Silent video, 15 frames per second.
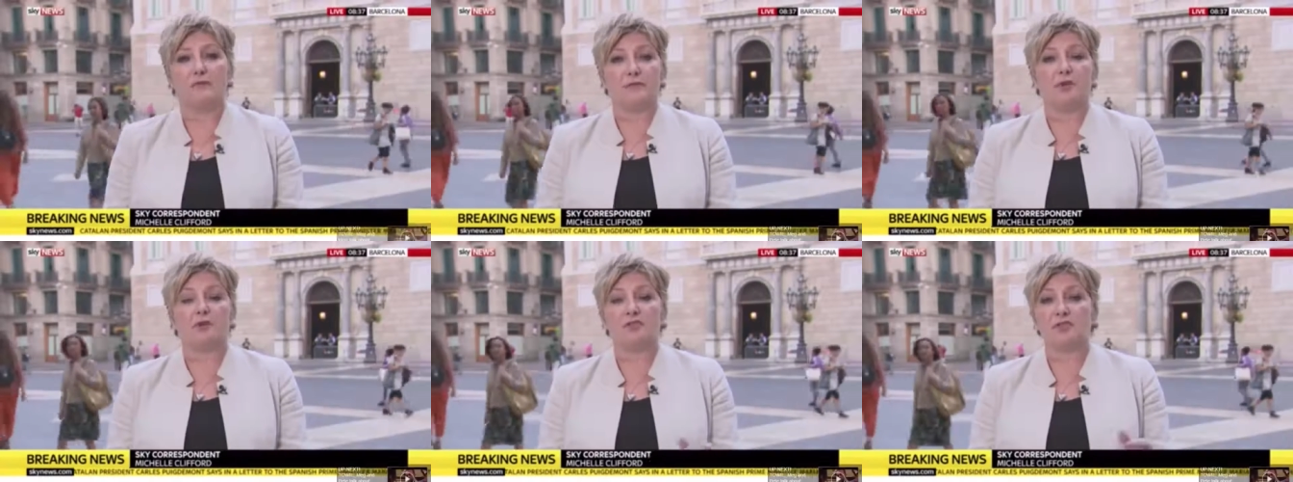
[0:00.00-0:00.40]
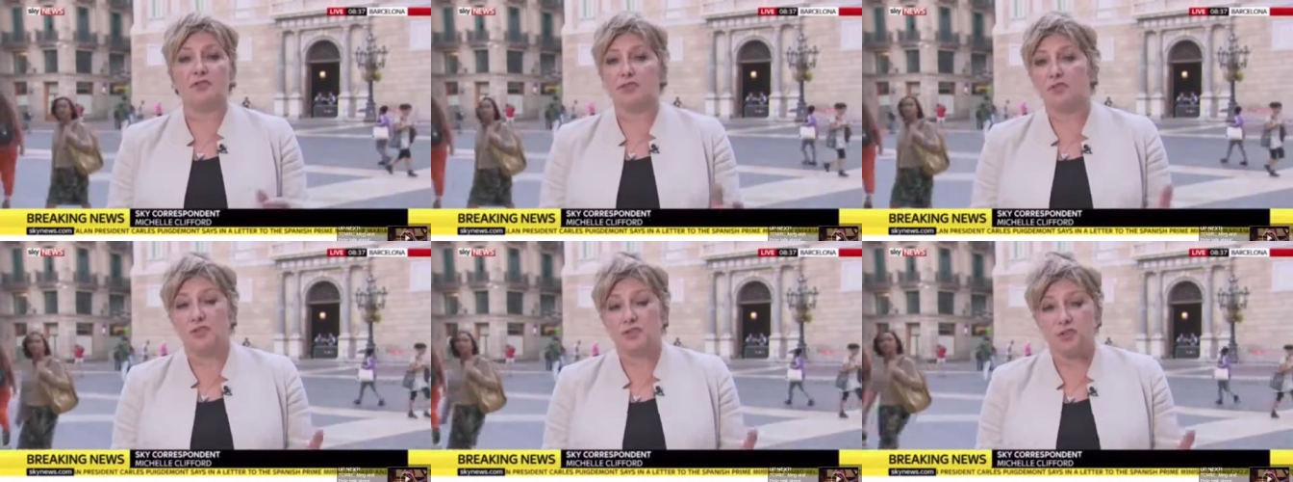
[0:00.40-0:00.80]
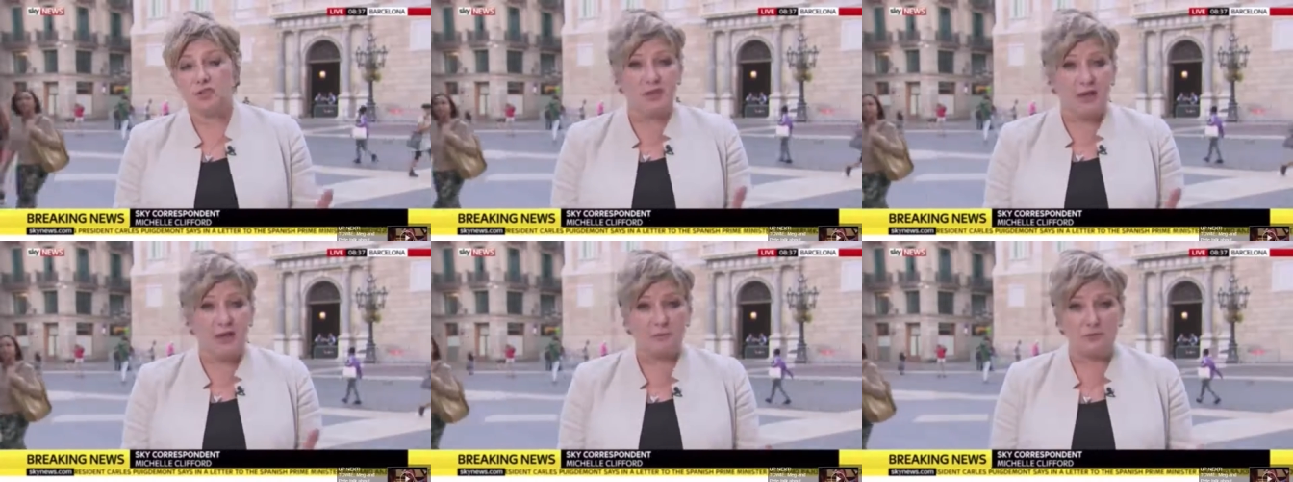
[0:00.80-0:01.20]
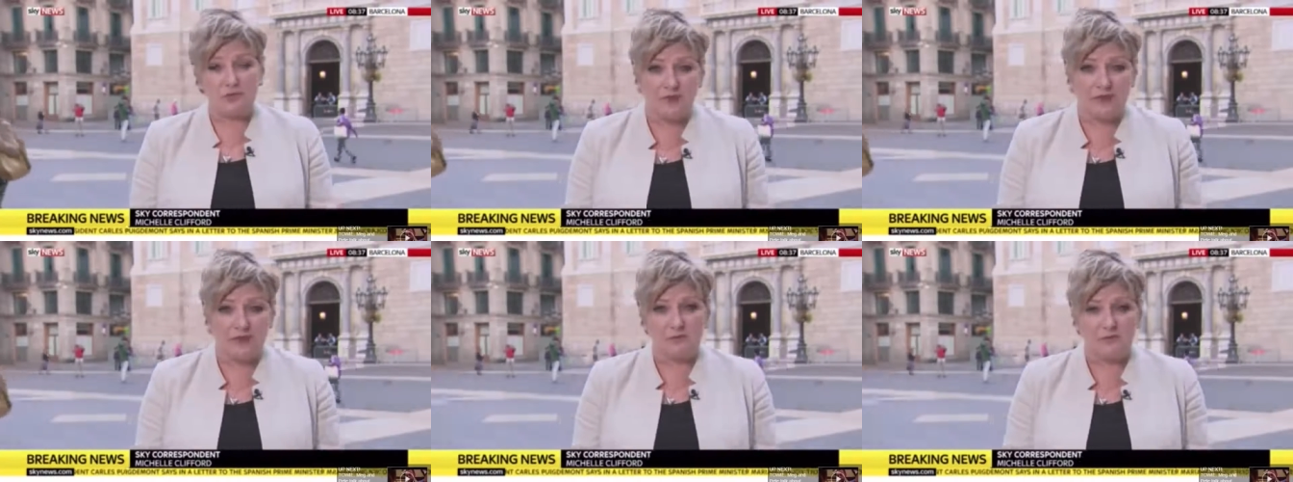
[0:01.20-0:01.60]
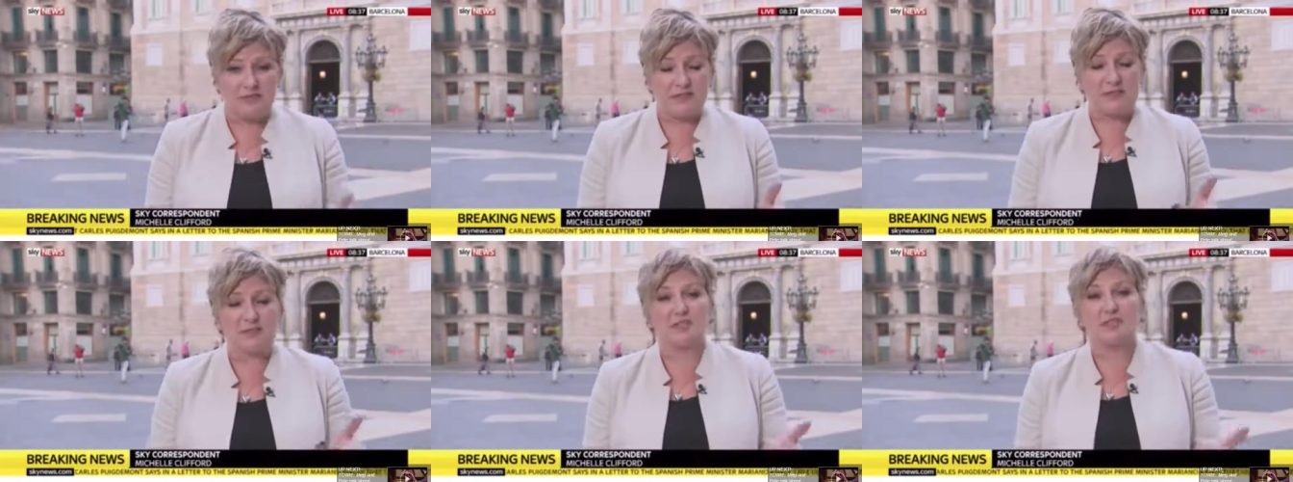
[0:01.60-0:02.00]
of the Constitution, and that would
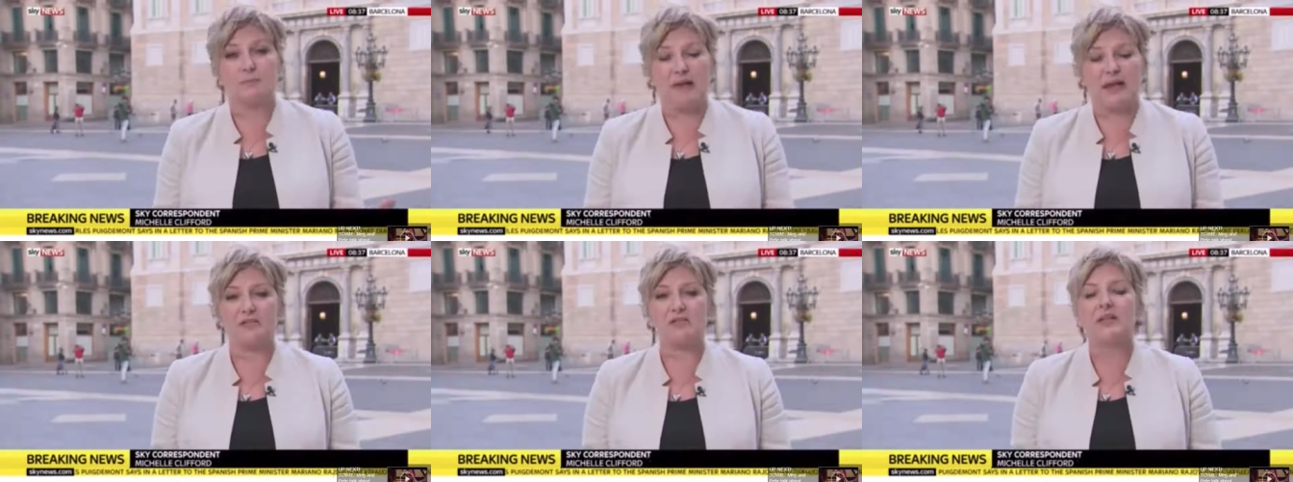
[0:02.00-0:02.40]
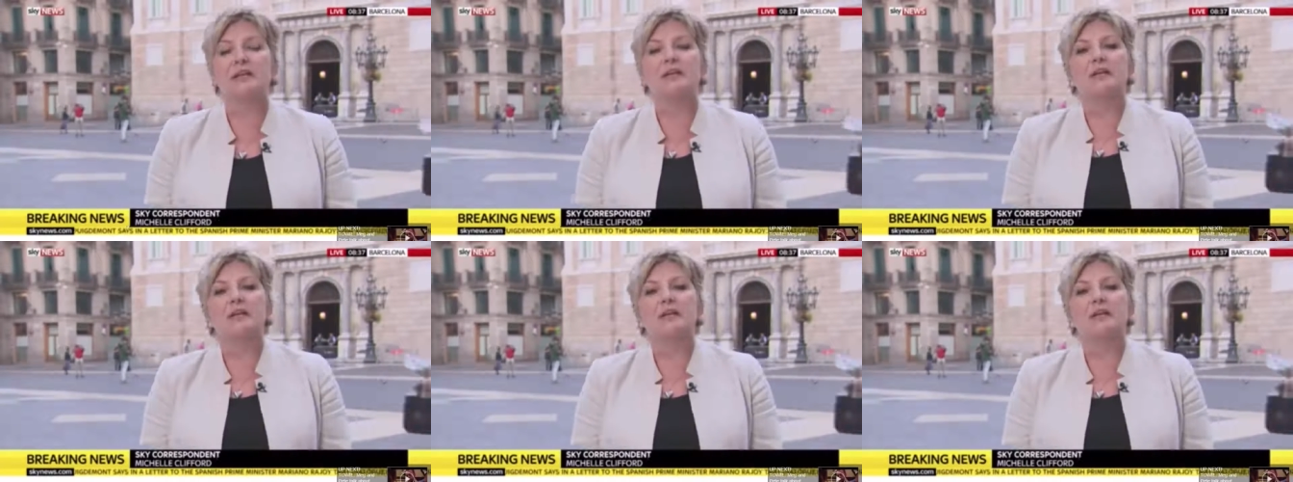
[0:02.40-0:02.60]
effectively suspend